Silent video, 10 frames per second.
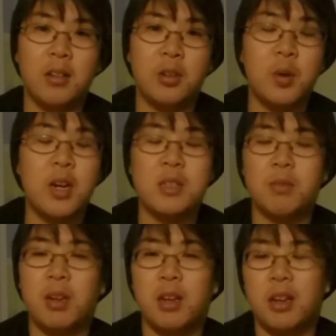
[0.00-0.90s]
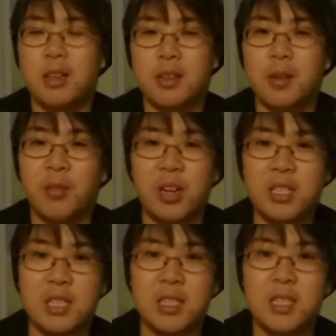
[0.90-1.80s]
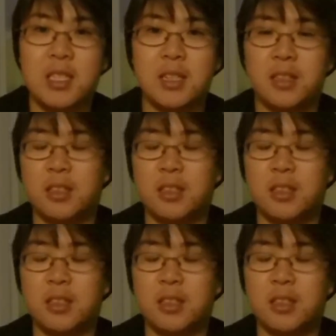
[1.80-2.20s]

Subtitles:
U.S. media isn't racist.